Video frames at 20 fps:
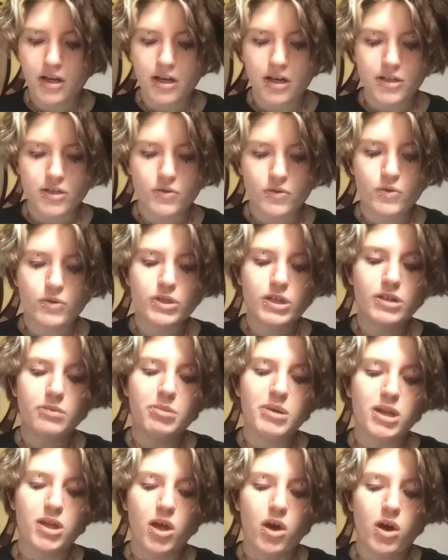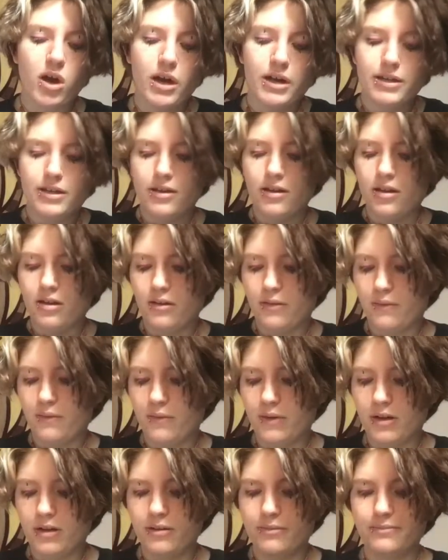So there's going to be a lot
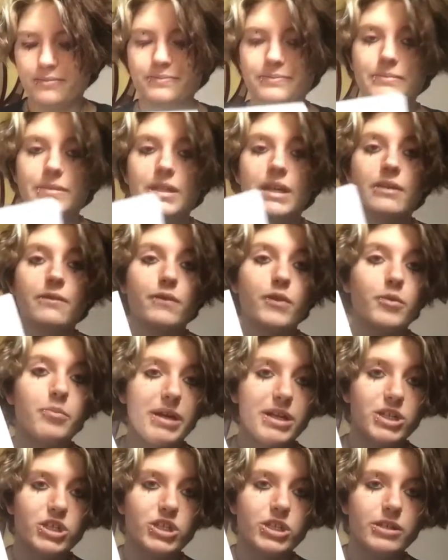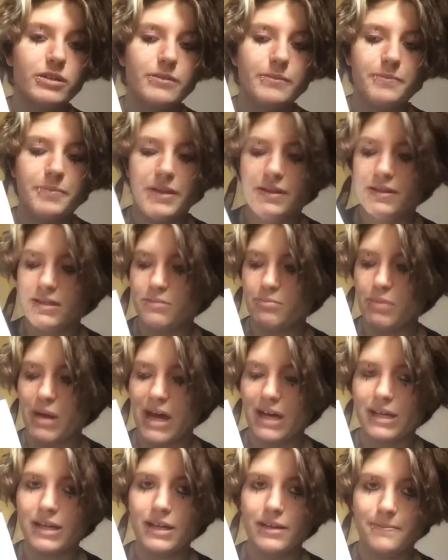of information in this
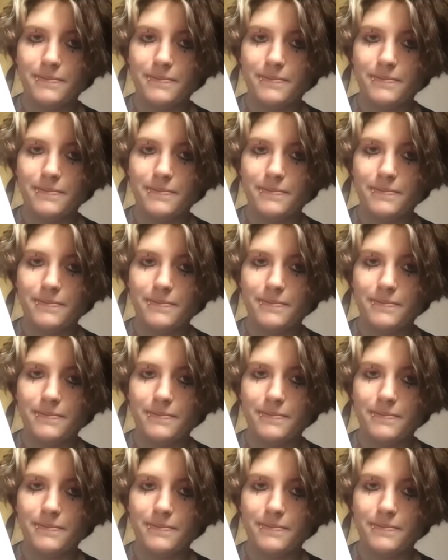packet.